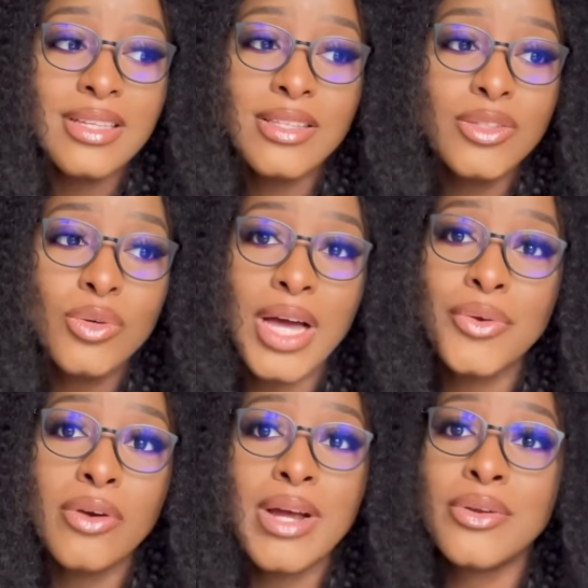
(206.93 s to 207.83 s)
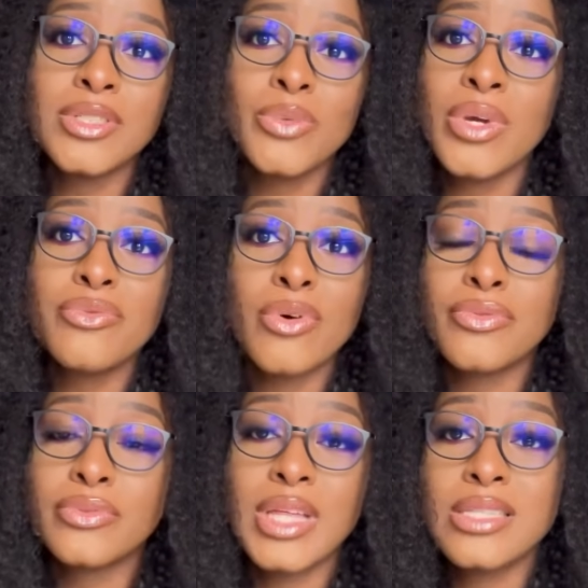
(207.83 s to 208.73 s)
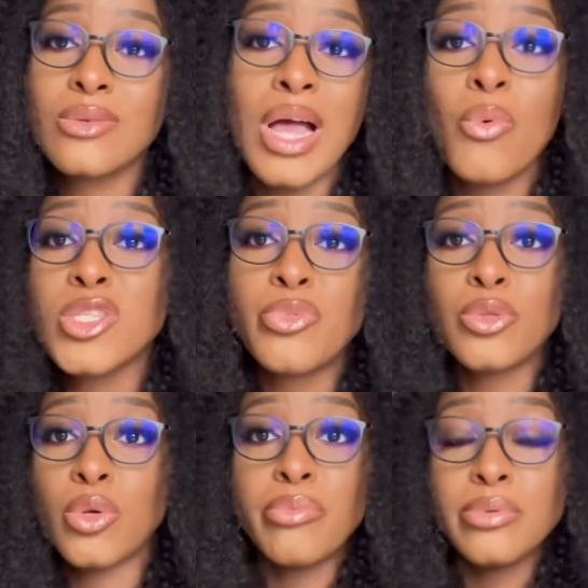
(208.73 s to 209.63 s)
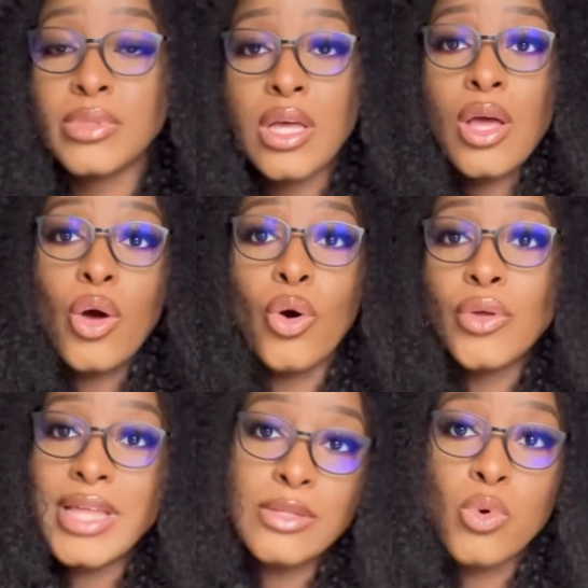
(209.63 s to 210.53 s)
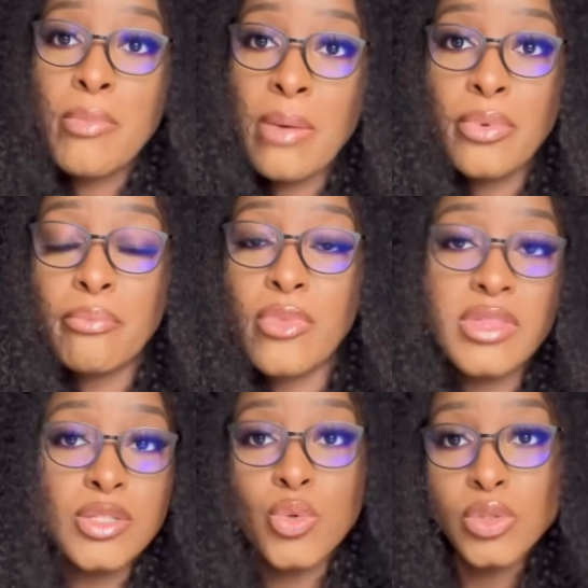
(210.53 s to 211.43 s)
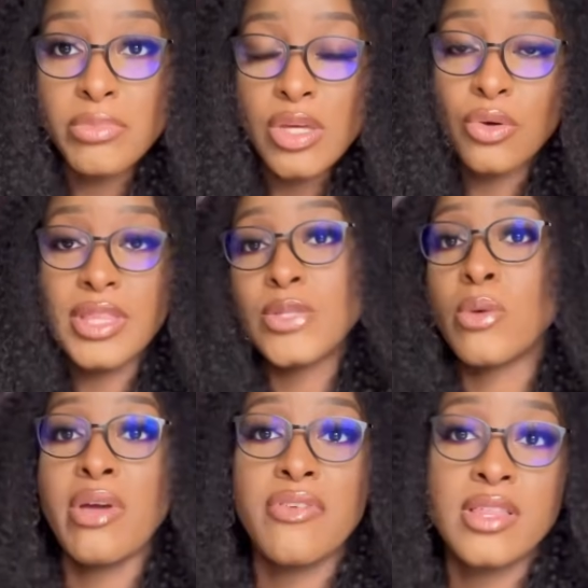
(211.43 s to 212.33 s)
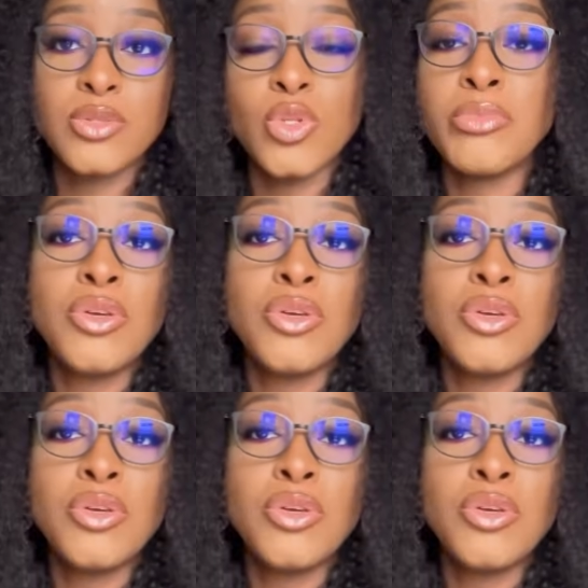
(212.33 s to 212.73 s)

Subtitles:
You cannot ride on the wave of that's how I was brought up, or that's what my mother told me, or that's what my father told me.